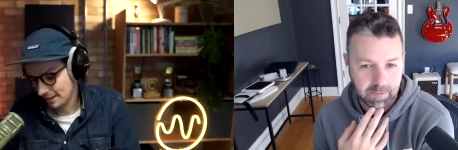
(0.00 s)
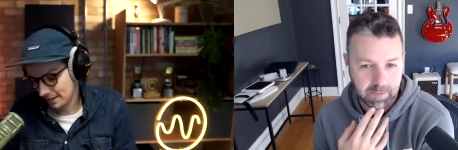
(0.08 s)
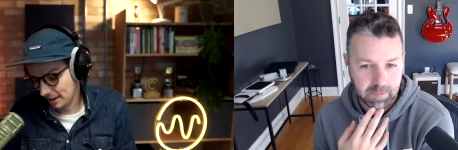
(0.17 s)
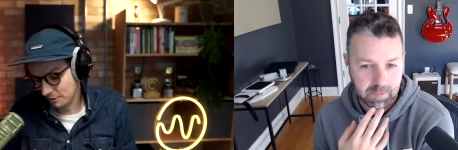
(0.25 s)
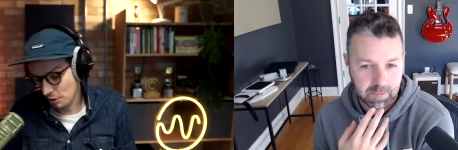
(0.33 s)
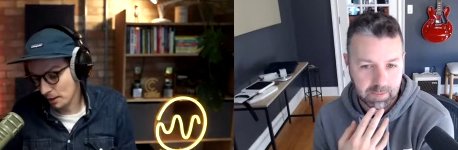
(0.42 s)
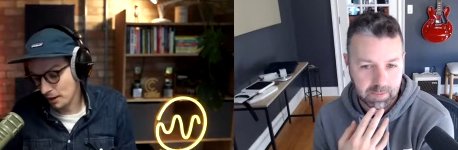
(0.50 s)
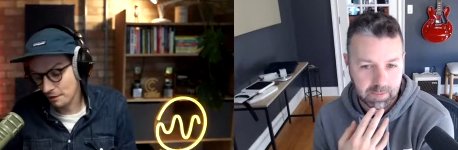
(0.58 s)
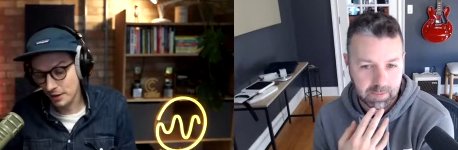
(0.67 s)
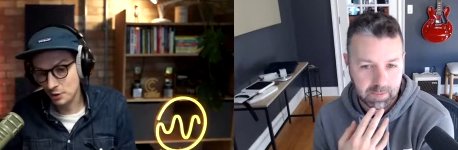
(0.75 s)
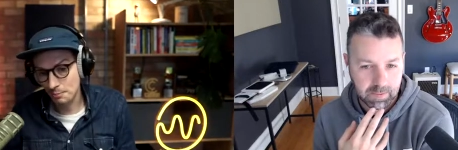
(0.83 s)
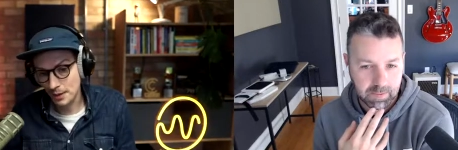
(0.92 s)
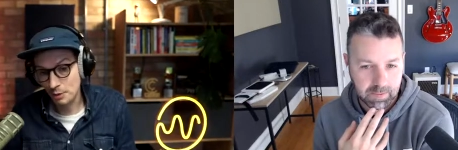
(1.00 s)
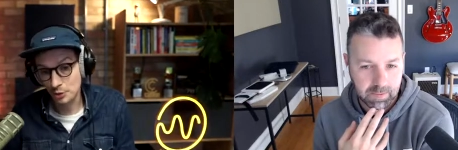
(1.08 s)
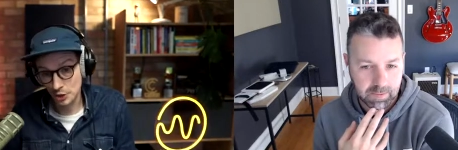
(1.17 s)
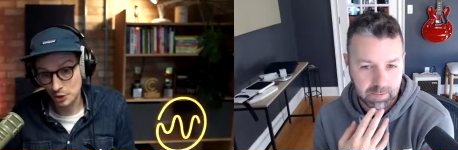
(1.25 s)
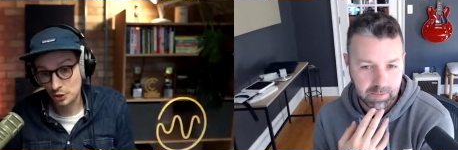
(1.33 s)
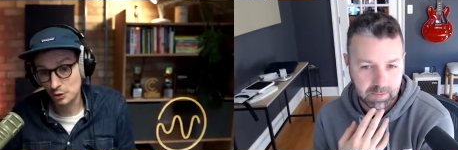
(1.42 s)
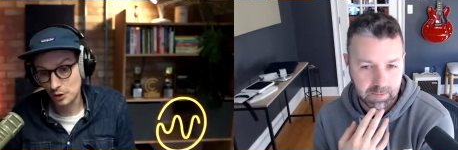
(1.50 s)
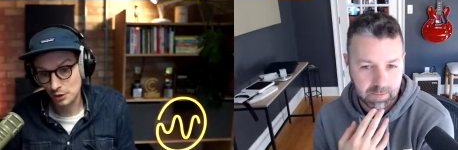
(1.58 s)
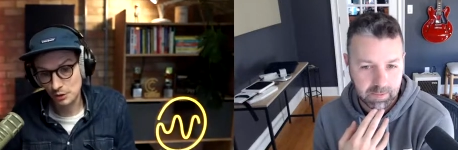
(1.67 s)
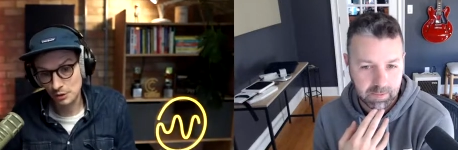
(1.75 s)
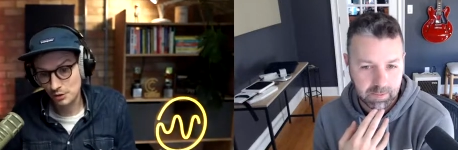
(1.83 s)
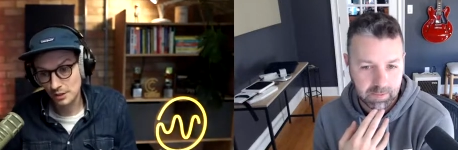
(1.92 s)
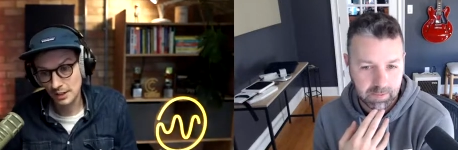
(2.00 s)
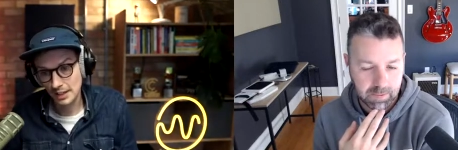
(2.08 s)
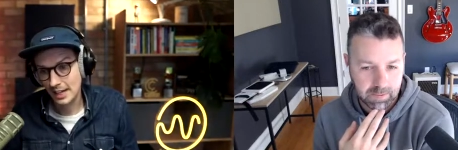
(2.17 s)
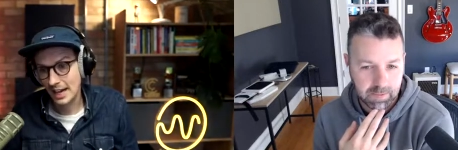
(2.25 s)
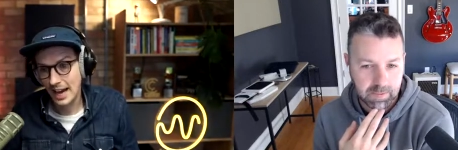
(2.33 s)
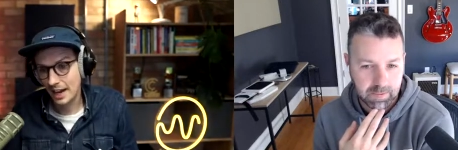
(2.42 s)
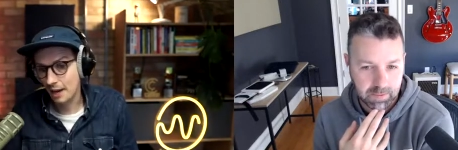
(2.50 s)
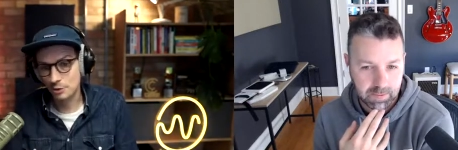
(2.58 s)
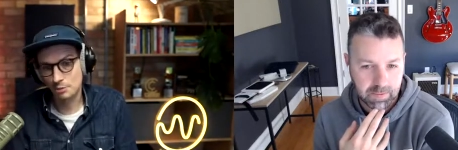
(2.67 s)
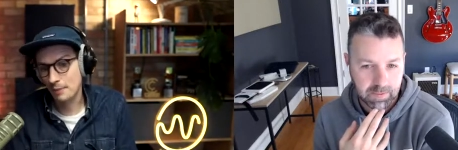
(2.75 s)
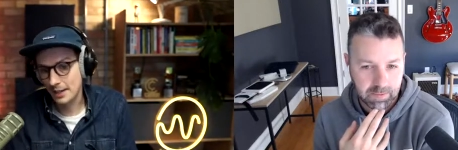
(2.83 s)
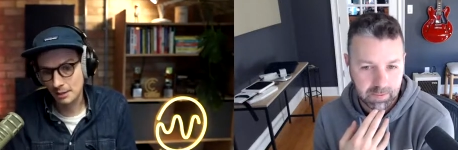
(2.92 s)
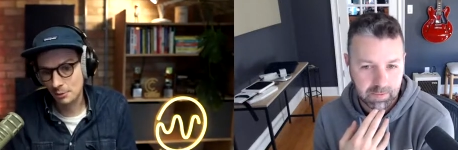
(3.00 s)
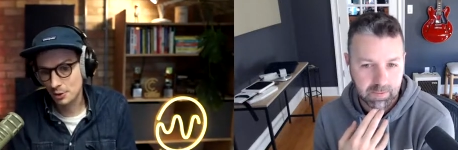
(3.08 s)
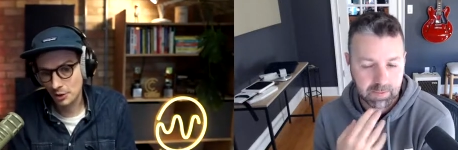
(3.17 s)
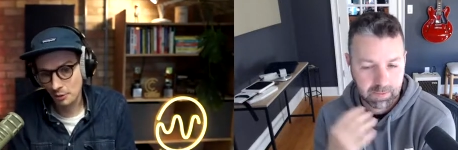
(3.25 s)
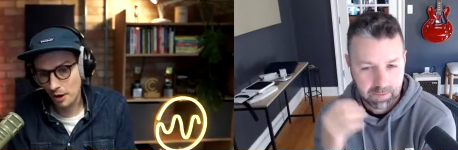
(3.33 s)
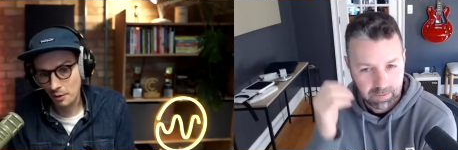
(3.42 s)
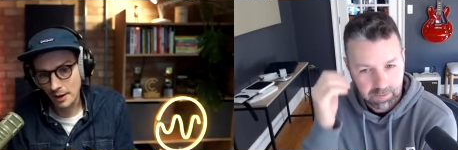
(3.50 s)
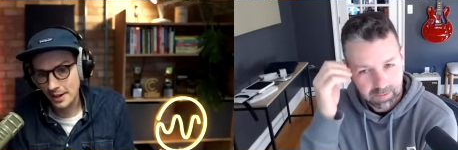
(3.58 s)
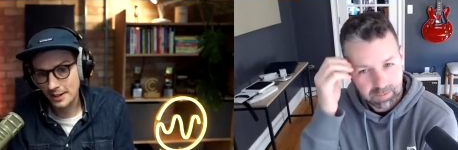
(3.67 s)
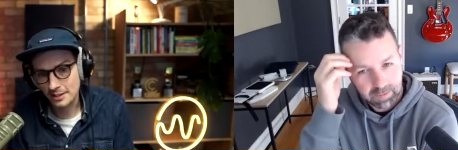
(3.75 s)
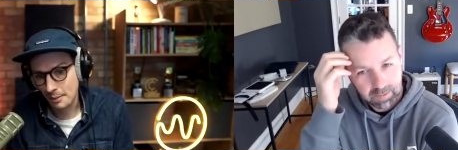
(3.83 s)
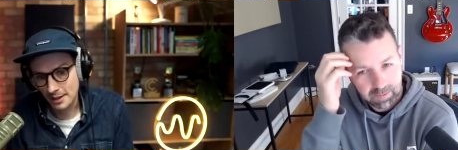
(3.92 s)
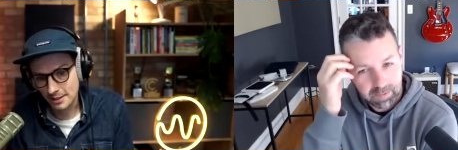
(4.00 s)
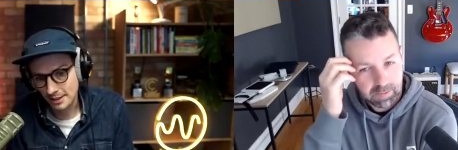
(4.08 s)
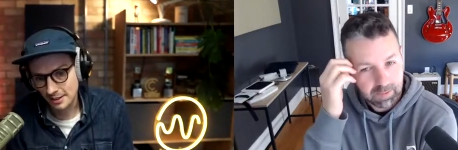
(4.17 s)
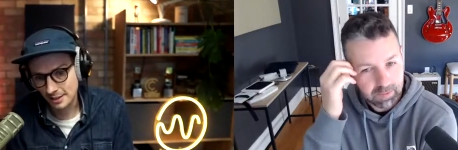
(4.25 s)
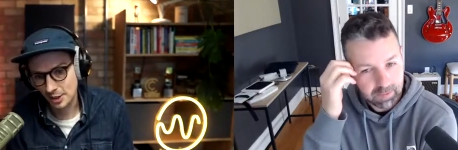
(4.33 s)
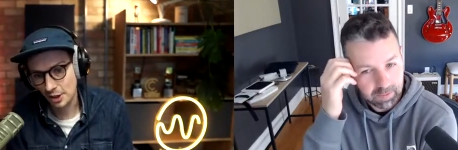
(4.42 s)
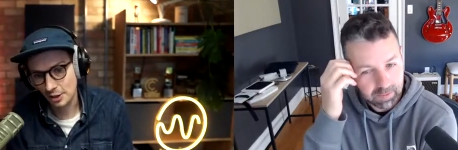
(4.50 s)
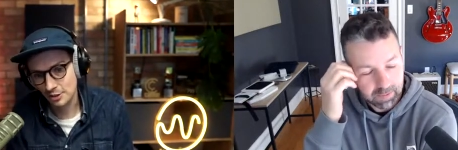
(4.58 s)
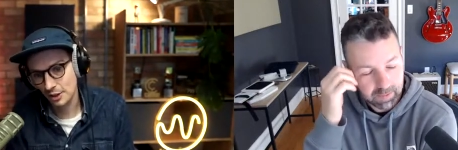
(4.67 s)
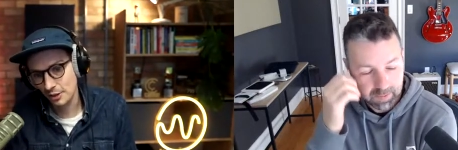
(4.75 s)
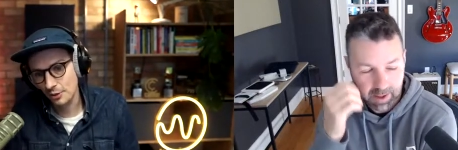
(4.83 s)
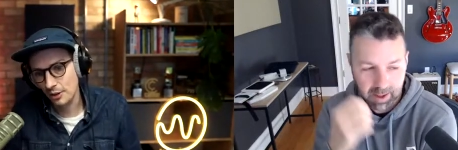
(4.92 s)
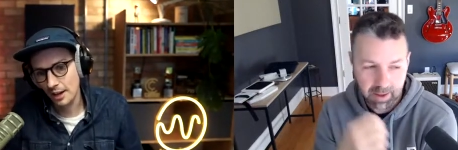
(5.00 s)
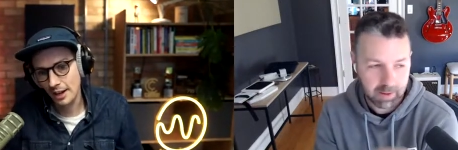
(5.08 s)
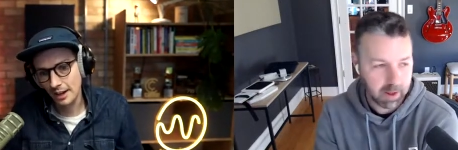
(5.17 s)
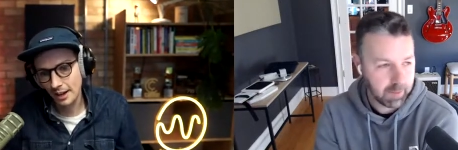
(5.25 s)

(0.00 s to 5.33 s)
Speaker 1: I've got my Novation Peak, which I do use, and I'm just making music right away, and it's amazing. You know, so yeah. I, I